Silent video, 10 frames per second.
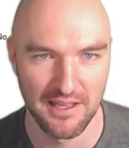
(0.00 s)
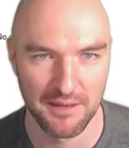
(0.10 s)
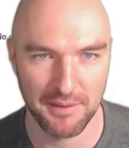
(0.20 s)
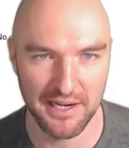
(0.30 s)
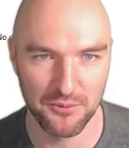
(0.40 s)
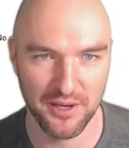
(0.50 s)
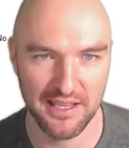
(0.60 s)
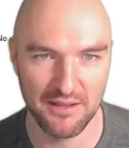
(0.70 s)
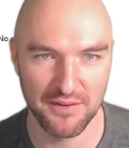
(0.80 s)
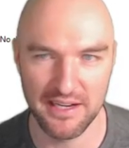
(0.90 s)
By the way,
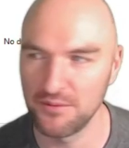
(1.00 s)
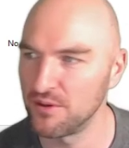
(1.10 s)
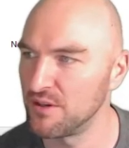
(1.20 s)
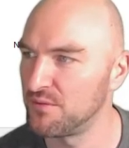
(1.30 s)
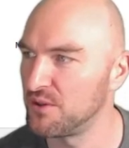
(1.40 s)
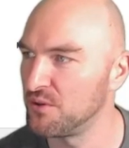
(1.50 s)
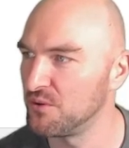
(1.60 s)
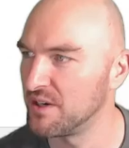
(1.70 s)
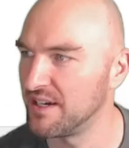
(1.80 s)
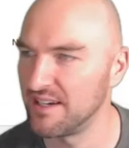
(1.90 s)
if any one of
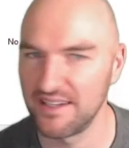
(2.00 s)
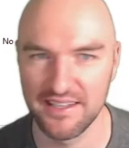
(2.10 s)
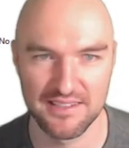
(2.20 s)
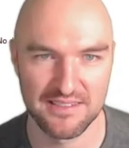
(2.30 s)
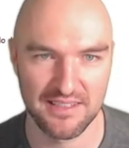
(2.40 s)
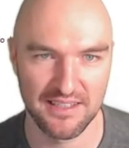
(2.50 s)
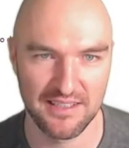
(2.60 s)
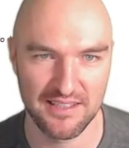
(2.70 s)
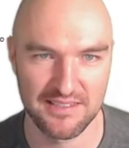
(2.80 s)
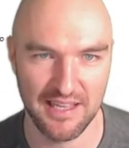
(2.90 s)
you is
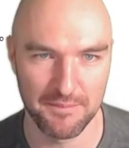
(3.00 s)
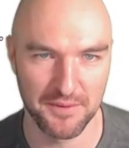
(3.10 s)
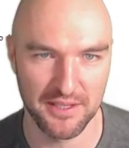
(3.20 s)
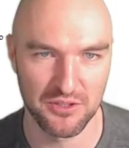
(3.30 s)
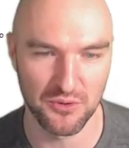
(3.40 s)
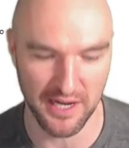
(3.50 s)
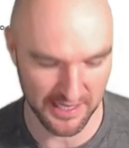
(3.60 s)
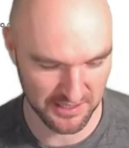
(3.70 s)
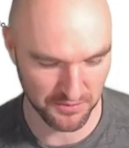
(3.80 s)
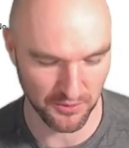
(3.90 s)
tempted to
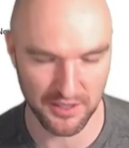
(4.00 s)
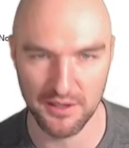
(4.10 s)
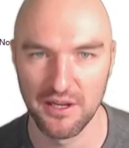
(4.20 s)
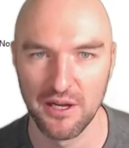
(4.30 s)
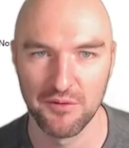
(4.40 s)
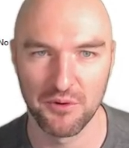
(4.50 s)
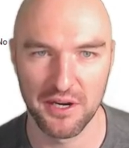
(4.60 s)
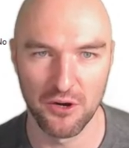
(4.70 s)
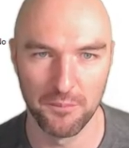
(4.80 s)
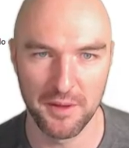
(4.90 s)
ask what
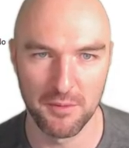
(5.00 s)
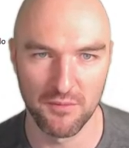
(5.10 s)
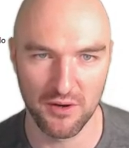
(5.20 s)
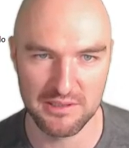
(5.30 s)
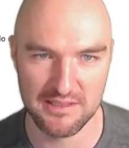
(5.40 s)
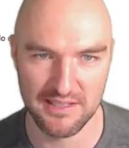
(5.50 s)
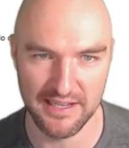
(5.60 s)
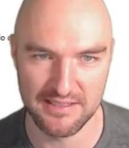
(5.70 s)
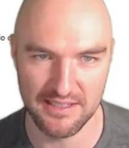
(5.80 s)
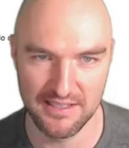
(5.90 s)
an optimum voxel
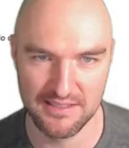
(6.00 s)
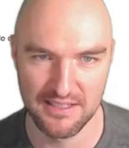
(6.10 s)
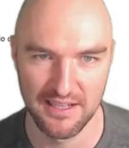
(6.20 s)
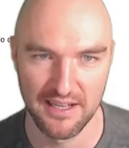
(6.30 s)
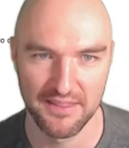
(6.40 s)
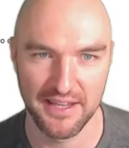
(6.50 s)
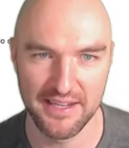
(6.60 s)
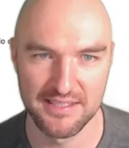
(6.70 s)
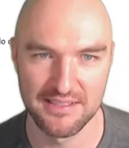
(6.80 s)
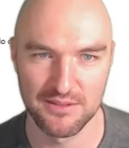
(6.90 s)
size is, there
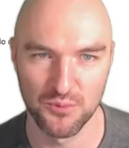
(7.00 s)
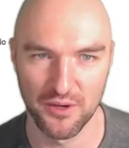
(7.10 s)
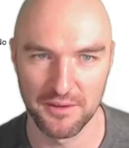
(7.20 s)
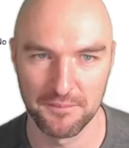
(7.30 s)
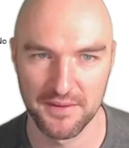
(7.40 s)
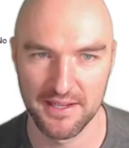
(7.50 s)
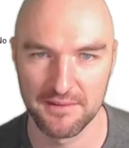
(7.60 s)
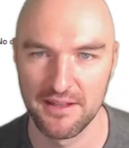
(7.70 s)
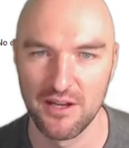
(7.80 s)
isn't one. Yeah?